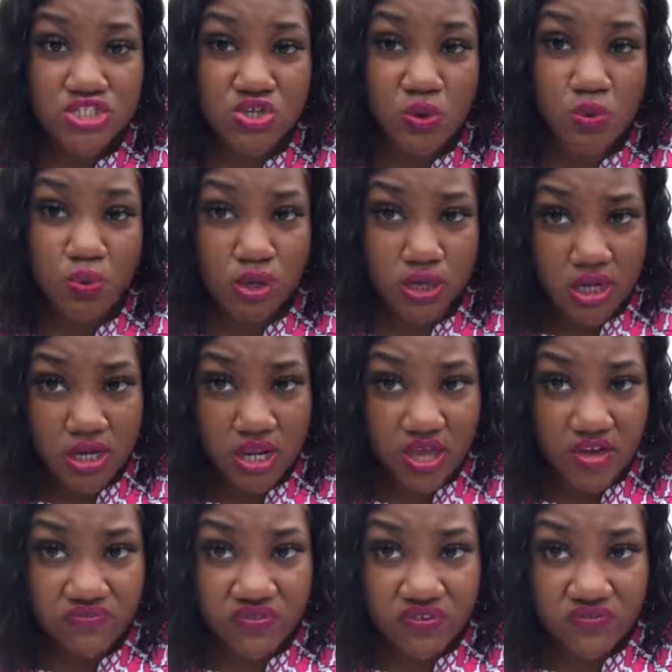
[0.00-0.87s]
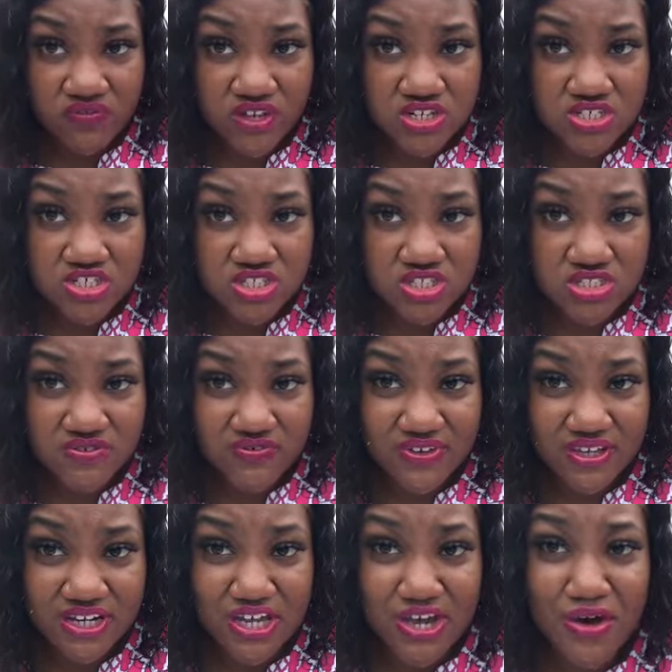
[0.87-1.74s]
so we're gonna have to finish this
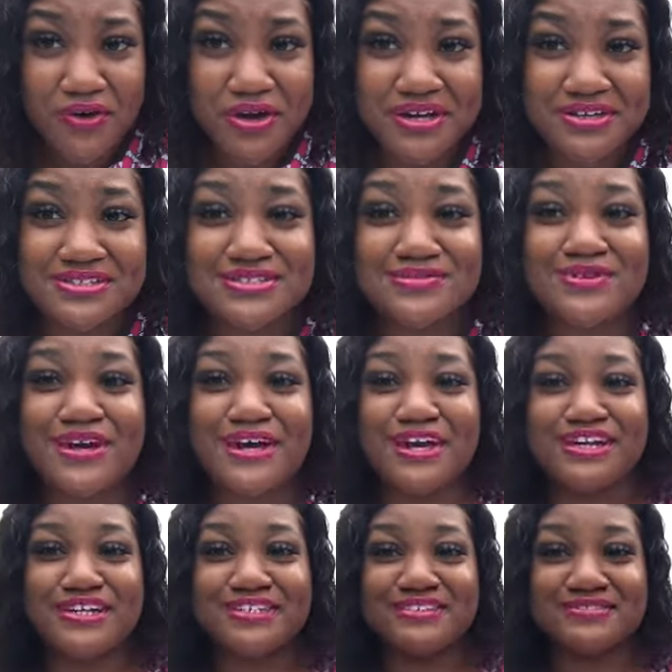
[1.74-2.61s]
video elsewhere.